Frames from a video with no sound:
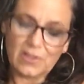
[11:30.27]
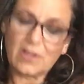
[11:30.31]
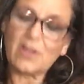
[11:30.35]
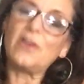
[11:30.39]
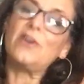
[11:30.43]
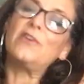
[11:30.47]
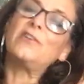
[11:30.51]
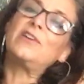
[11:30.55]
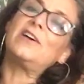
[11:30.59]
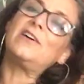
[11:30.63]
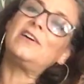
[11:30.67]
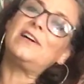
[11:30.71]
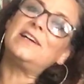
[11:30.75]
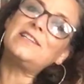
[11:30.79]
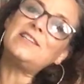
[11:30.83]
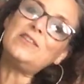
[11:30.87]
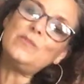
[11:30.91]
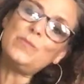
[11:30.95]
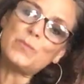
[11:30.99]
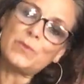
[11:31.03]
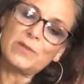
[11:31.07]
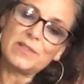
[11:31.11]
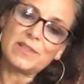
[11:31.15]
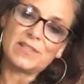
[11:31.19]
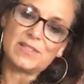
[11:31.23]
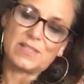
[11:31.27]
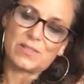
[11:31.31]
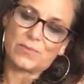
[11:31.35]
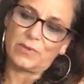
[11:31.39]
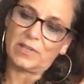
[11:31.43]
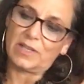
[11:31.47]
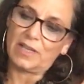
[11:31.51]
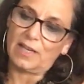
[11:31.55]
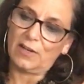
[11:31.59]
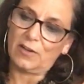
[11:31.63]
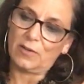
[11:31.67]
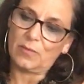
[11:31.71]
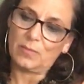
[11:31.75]
Oh, y'all, I didn't print this
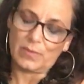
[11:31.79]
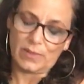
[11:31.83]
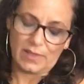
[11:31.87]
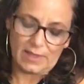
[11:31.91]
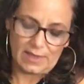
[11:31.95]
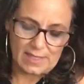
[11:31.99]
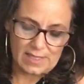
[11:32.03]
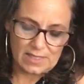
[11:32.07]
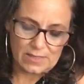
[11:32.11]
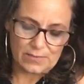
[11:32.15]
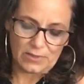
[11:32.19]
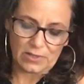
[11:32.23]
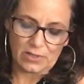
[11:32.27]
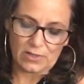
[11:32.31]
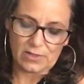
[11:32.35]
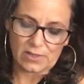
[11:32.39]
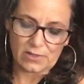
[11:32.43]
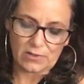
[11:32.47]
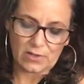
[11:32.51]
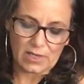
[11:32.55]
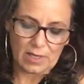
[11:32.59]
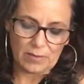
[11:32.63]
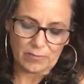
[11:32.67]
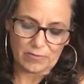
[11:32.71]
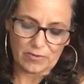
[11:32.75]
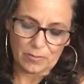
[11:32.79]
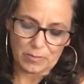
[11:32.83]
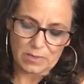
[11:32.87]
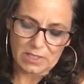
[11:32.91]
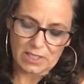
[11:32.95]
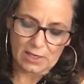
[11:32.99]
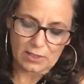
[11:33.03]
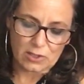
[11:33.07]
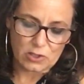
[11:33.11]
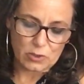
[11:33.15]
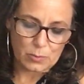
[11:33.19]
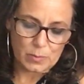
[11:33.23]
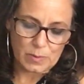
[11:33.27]
one out, but this one also came from
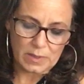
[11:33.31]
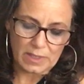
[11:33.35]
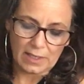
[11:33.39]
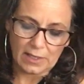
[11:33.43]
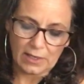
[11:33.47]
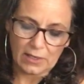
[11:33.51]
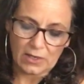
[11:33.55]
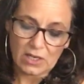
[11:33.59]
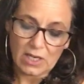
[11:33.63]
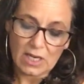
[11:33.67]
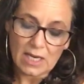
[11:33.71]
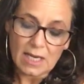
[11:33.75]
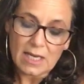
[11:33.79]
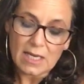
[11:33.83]
Dr. Pierre.